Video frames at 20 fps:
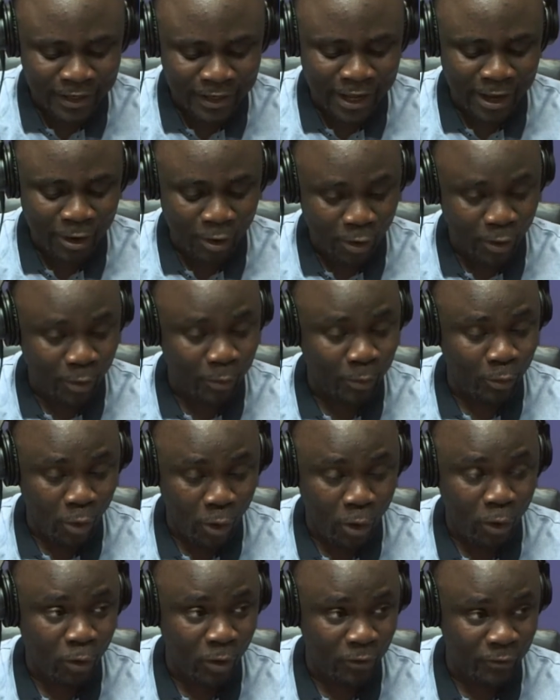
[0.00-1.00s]
Now, or
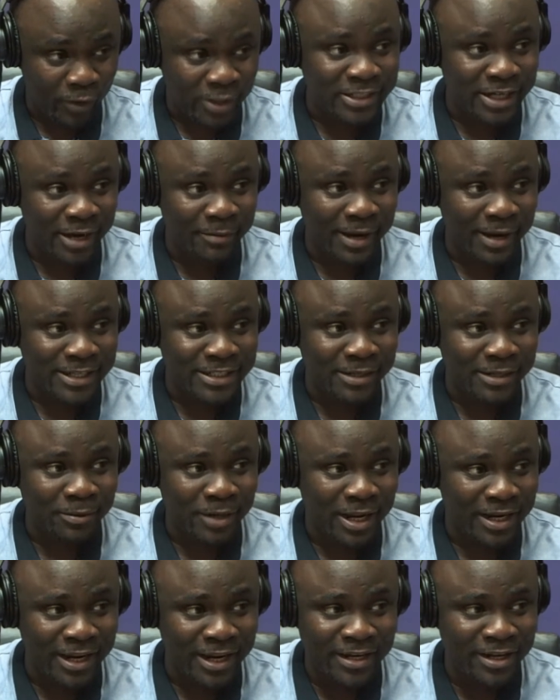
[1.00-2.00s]
call for chairmanship.
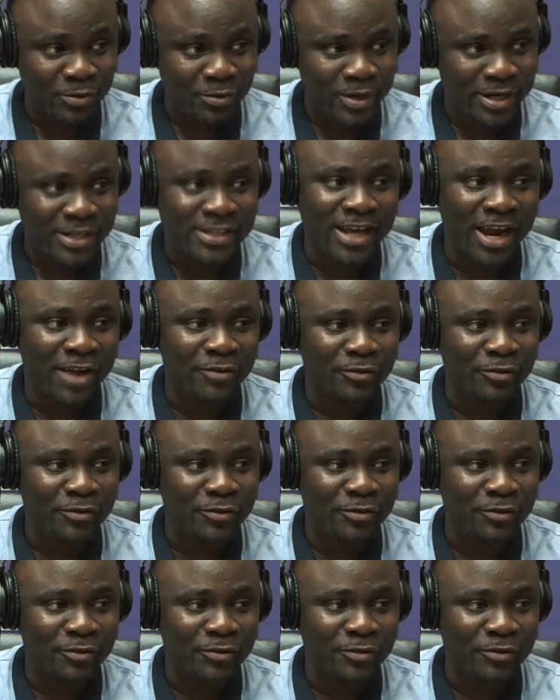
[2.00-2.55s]
Now, any who needs our